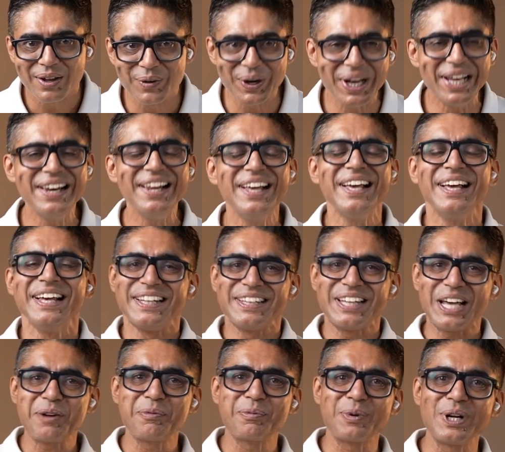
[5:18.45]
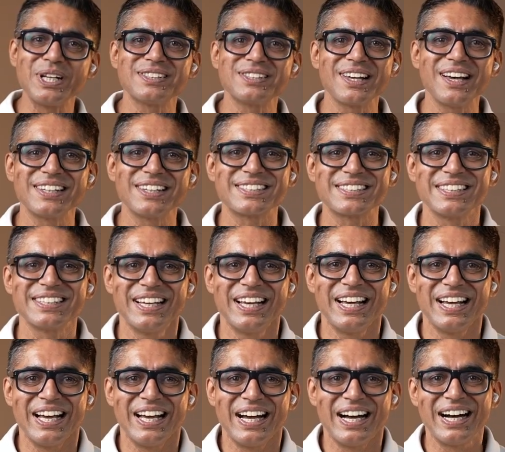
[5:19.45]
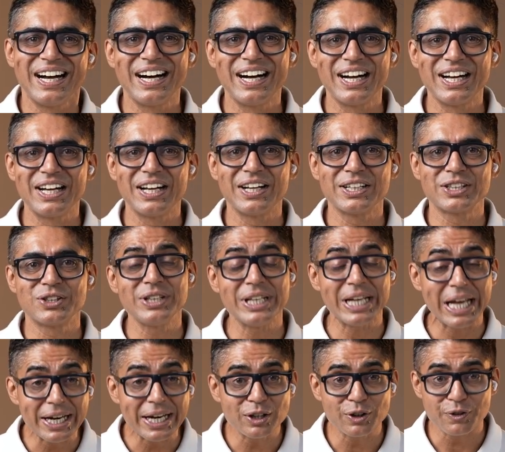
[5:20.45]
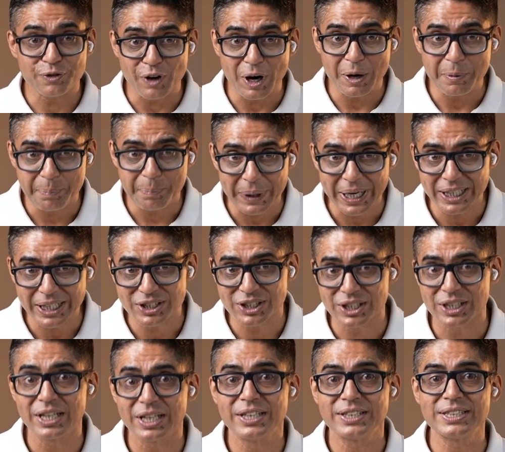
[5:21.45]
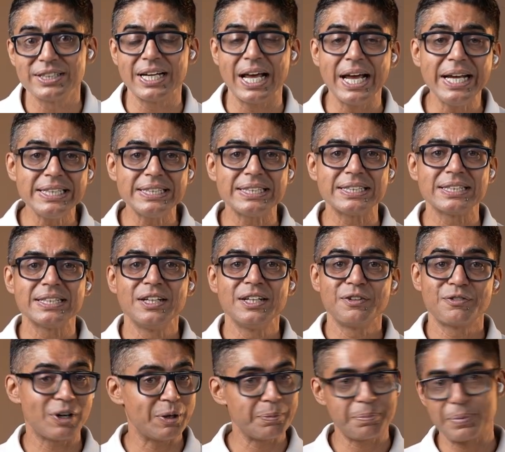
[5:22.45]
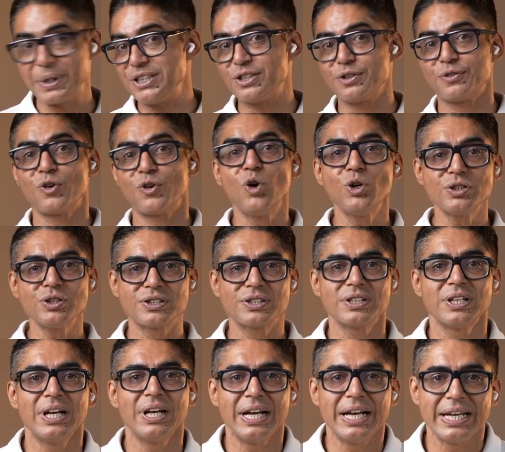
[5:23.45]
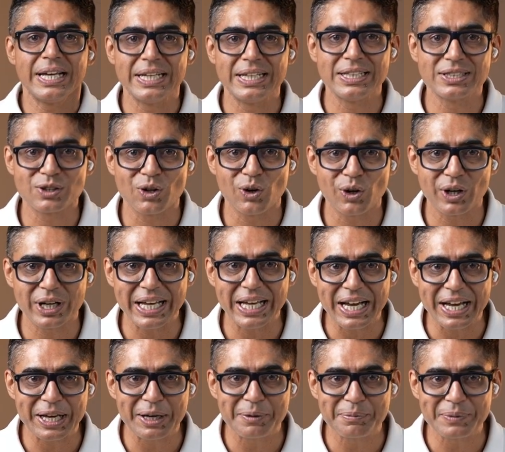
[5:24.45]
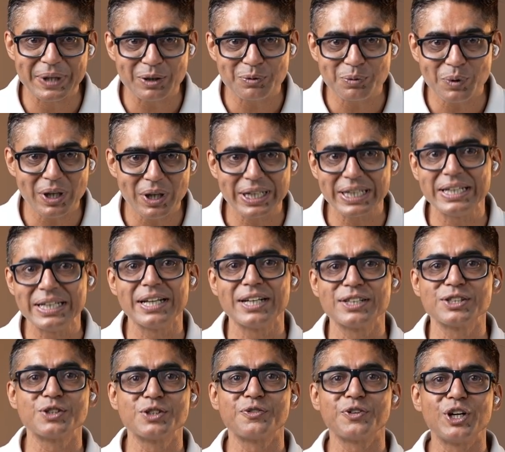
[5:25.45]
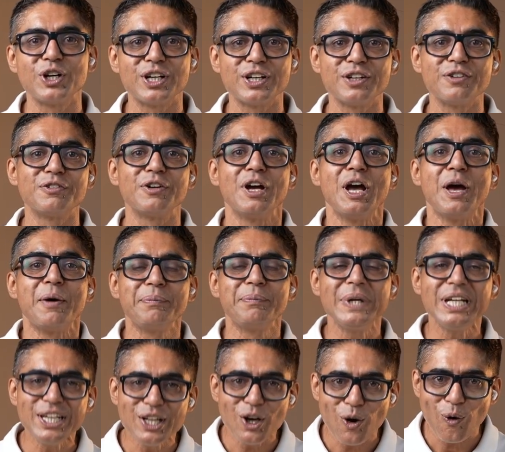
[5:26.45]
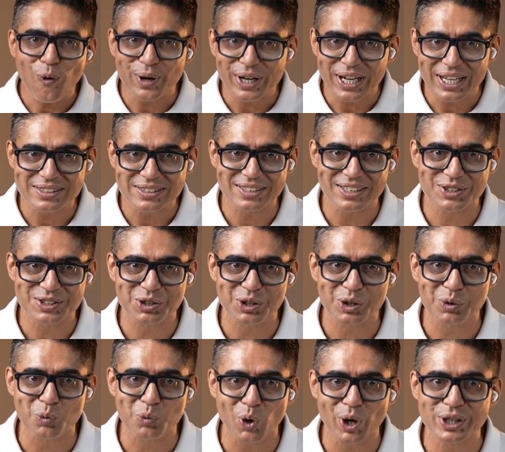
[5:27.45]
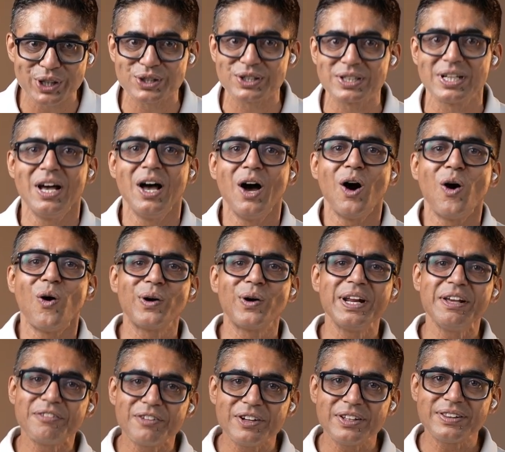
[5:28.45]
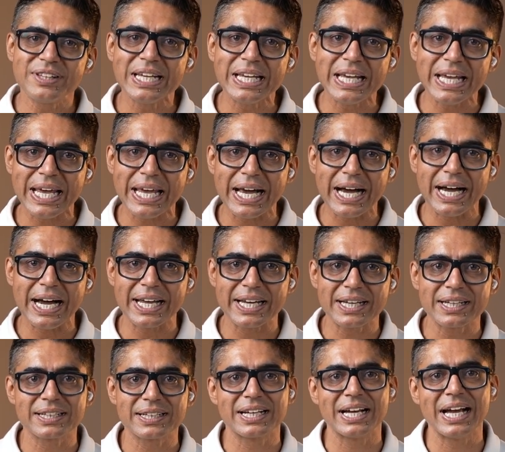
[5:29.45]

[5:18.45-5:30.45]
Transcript: Well, that brings us uh, to the end of front page tonight. Front page, of course, is on AIM Network, India's definitive media organization and voice on everything AI